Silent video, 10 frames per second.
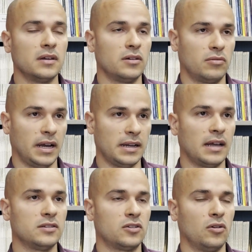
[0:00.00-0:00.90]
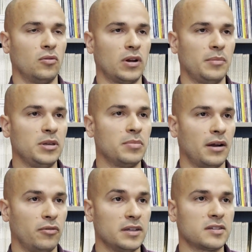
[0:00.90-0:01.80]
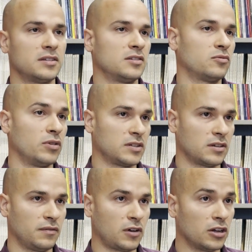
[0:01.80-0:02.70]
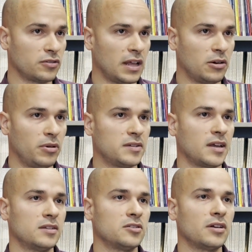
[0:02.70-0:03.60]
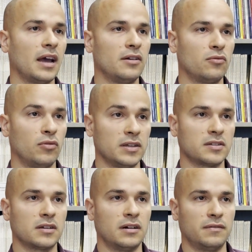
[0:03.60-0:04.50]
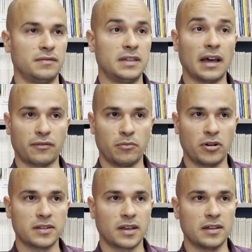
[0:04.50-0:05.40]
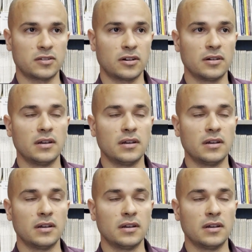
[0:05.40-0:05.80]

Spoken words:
right? And so what I mean by risks is risk of contralateral breast cancer and risk of death from breast cancer.